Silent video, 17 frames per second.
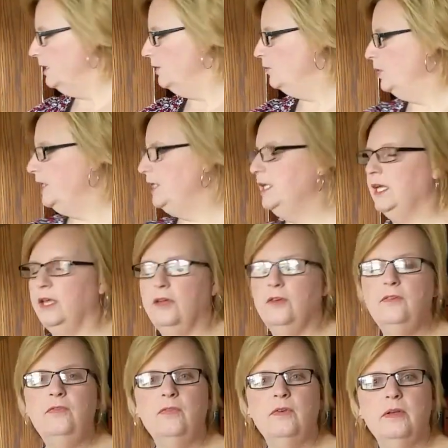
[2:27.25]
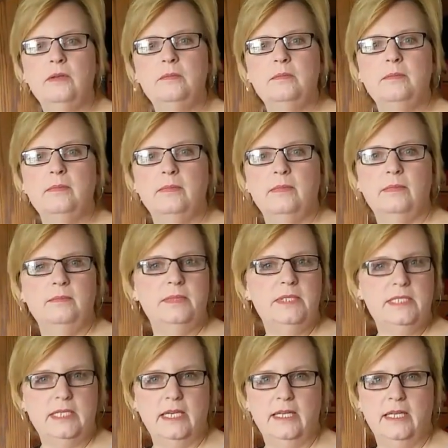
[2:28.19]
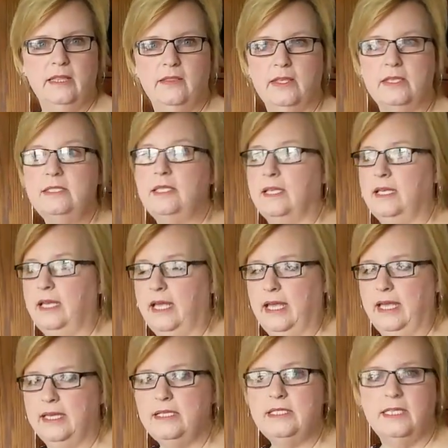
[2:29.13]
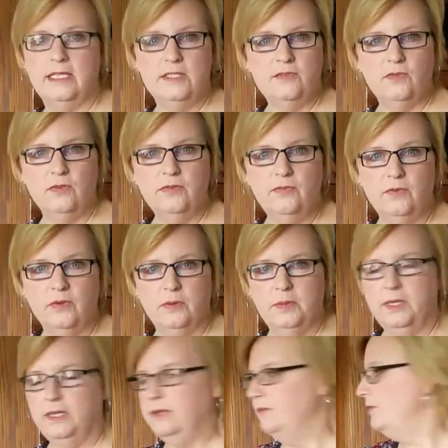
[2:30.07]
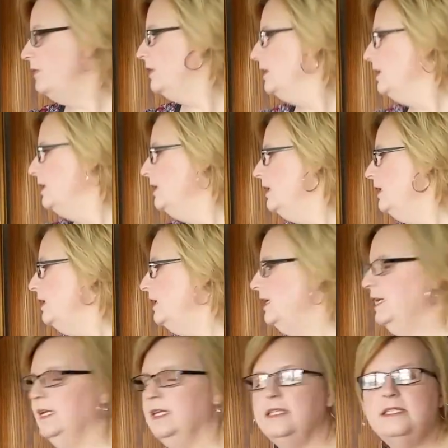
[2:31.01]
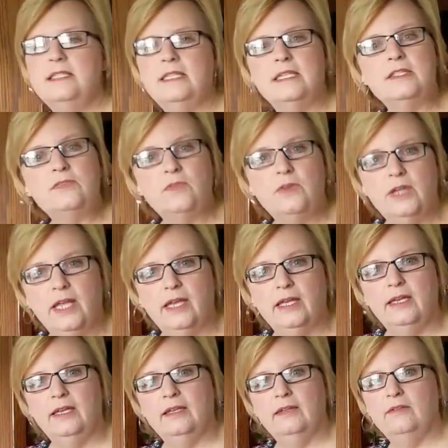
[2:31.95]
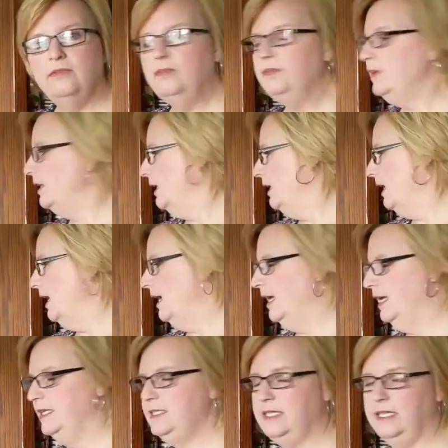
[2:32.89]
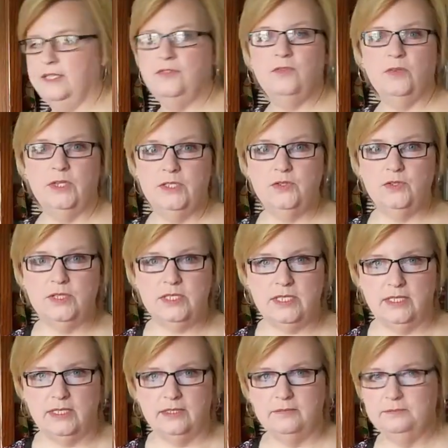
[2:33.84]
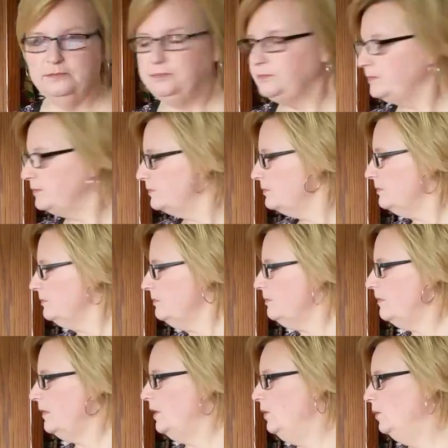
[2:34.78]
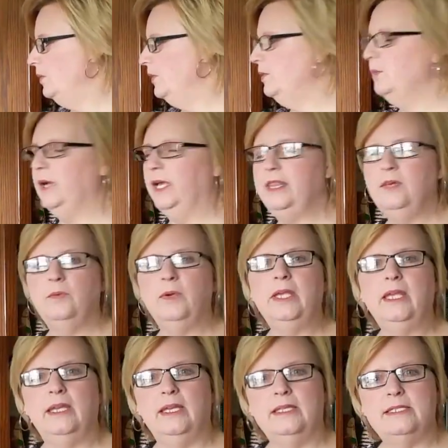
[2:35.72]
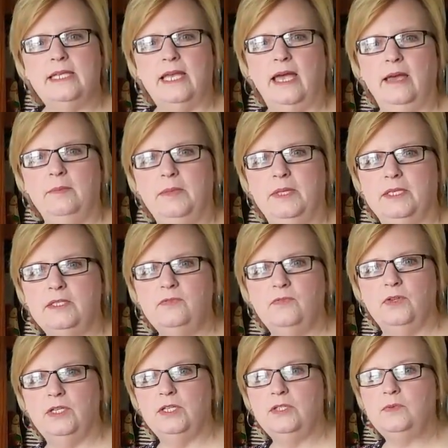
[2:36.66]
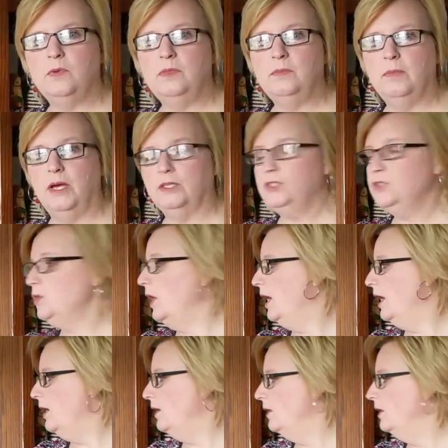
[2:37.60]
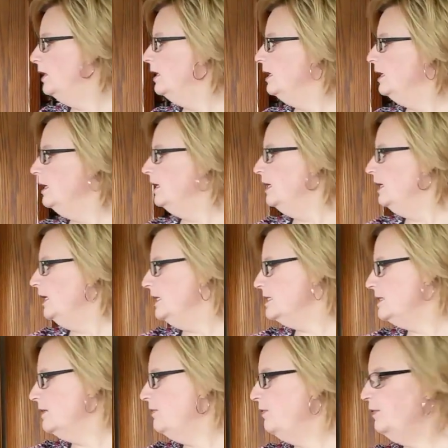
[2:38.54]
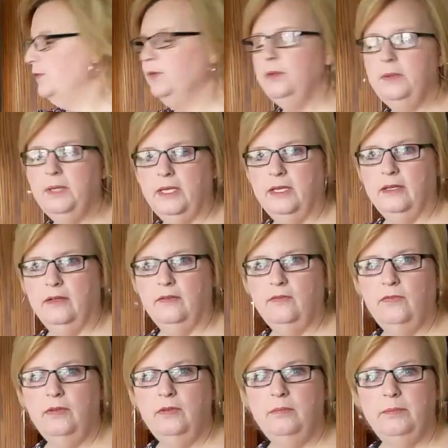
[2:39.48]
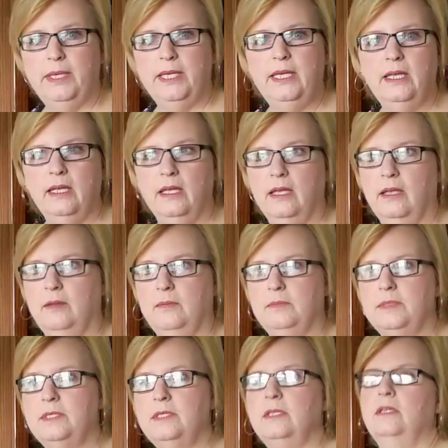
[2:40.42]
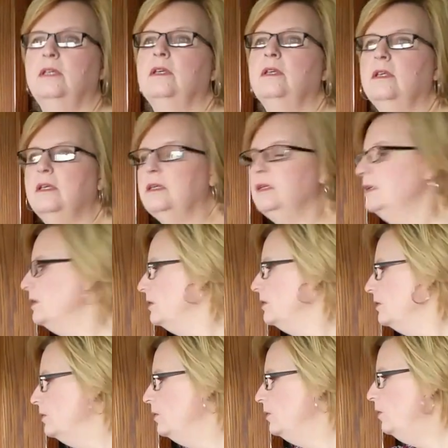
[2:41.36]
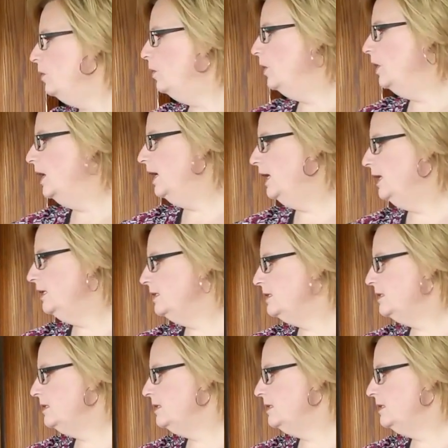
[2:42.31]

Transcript: And we know from studying this that A stands for affirmative, N stands for negative, and I stands for interesting. Well, the way that we can adapt this for use with mock trial is affirmative becomes what